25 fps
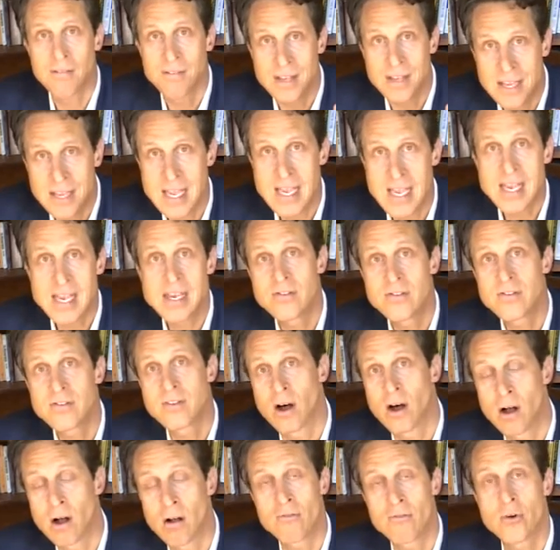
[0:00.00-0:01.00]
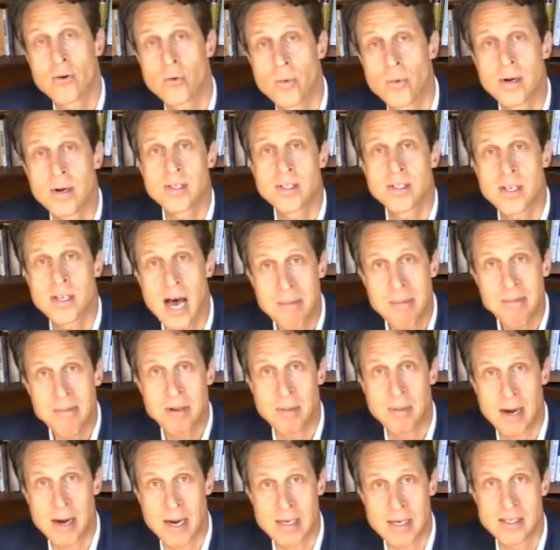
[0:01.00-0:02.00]
of the keys to ultra wellness
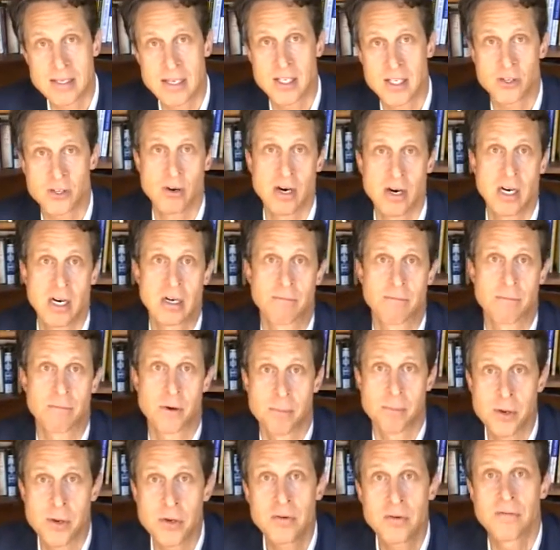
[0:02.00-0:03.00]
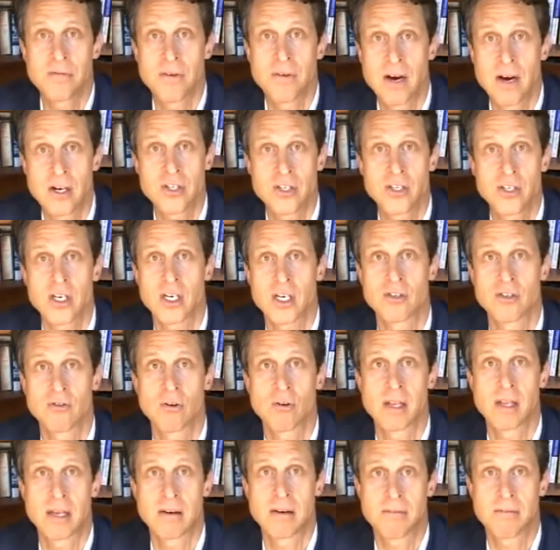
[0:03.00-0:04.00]
optimized. It's critical for immune function and
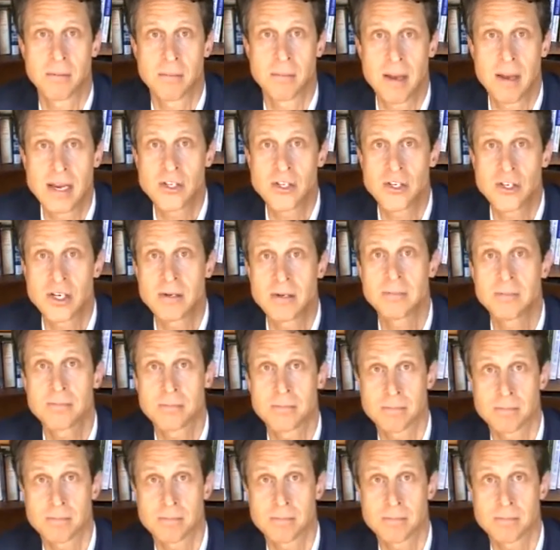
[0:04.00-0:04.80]
controlling inflammation.